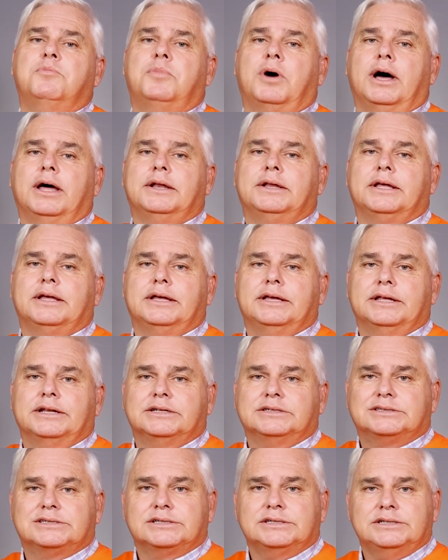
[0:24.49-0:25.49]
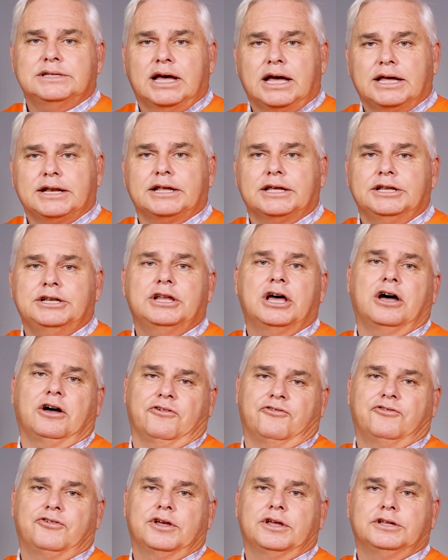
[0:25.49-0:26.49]
But it is not
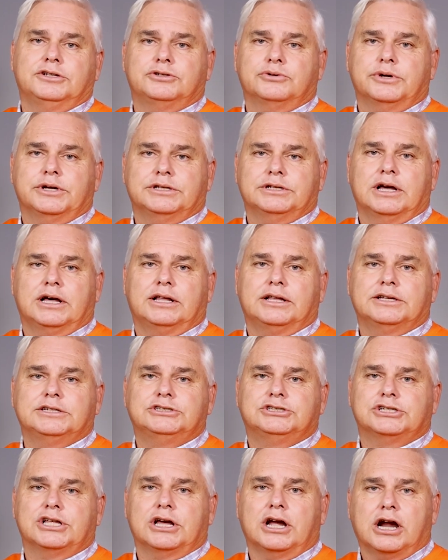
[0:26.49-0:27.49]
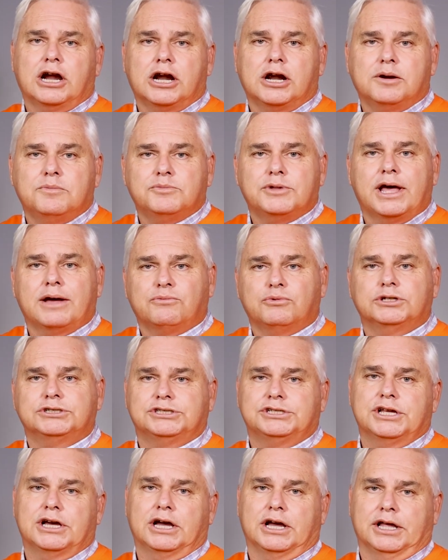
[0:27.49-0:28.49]
enough to acknowledge the harm that was
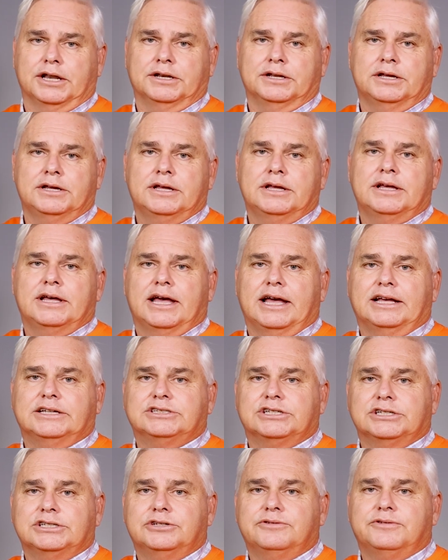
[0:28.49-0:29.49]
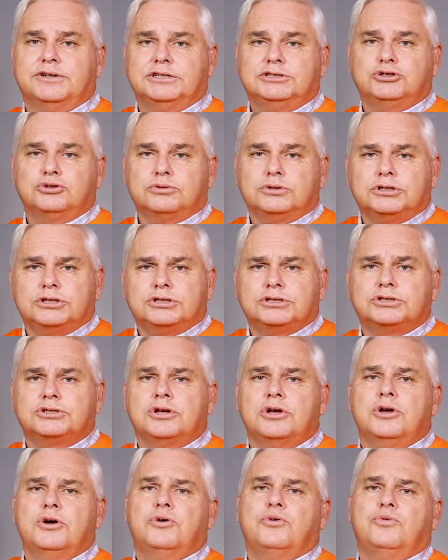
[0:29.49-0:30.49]
done. As individuals,
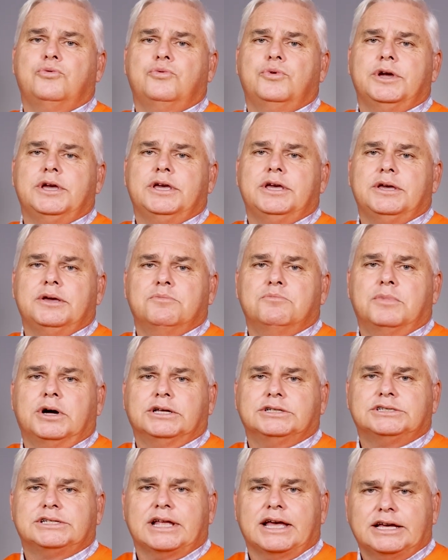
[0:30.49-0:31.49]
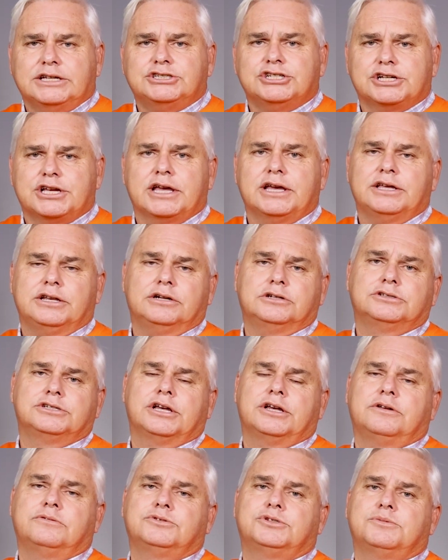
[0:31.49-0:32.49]
we must educate
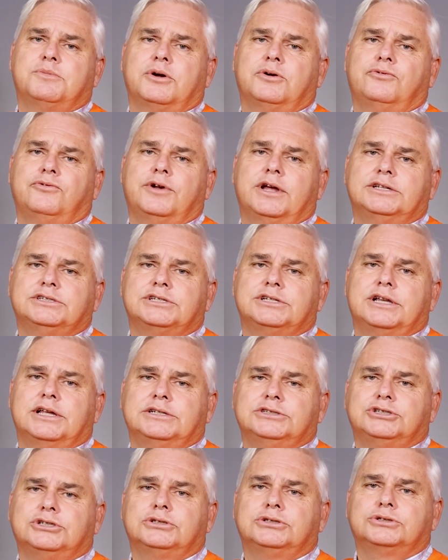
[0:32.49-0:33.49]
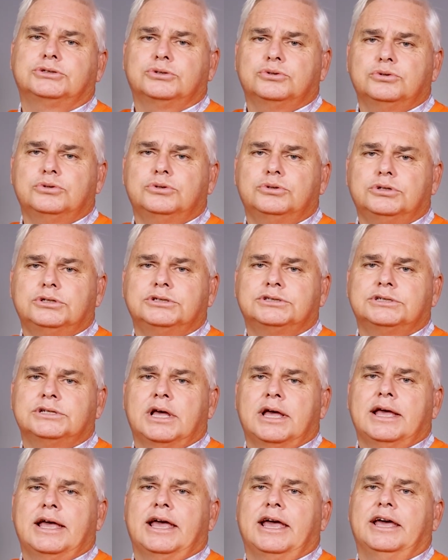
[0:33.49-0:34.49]
ourselves about residential schools
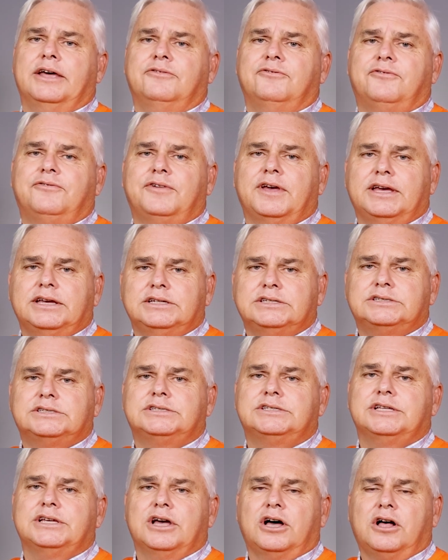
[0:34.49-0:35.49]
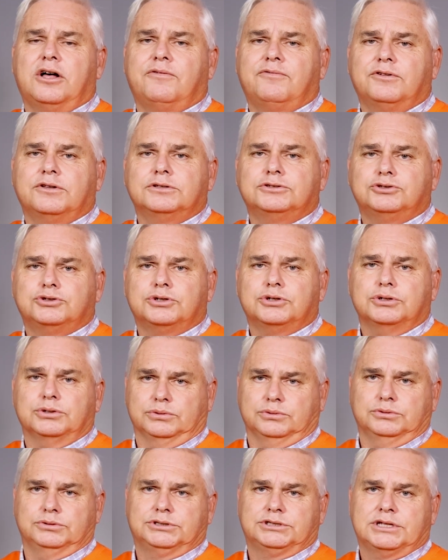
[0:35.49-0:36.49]
and face the awful
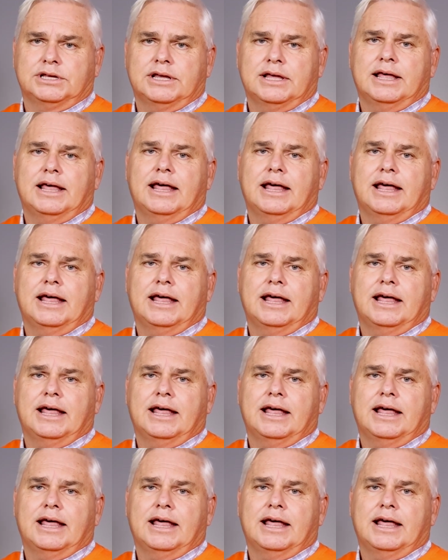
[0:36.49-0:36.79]
truths.